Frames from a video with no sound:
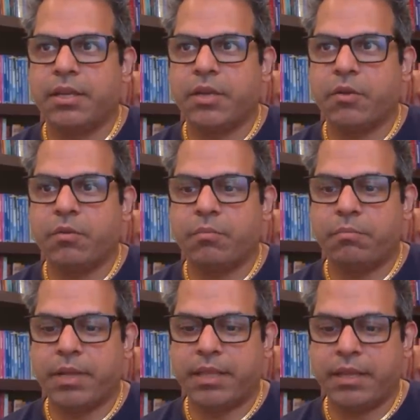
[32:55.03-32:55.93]
You know,
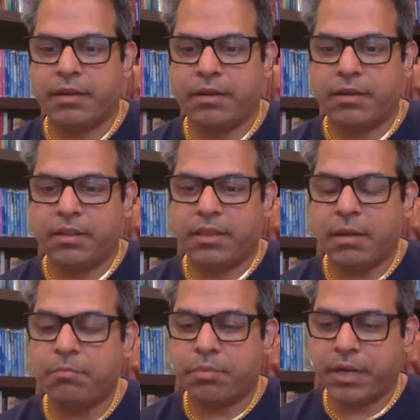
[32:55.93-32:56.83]
but their
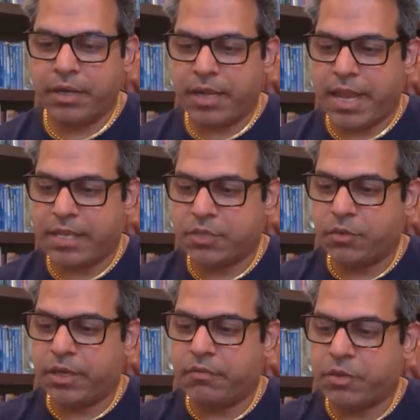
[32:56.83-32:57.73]
thumbprint has
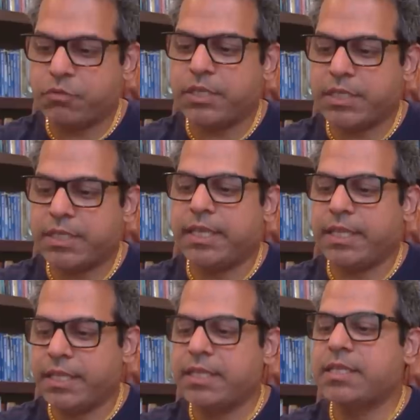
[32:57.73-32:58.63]
to individually say
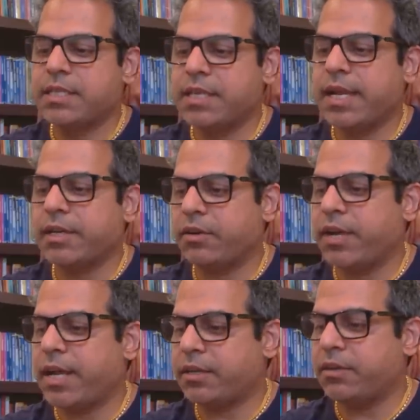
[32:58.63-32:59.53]
that this is an actor,
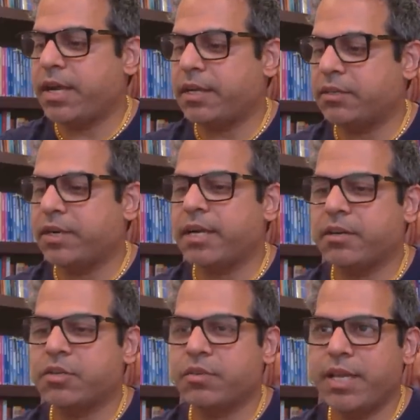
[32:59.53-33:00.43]
actor, actor, actor. So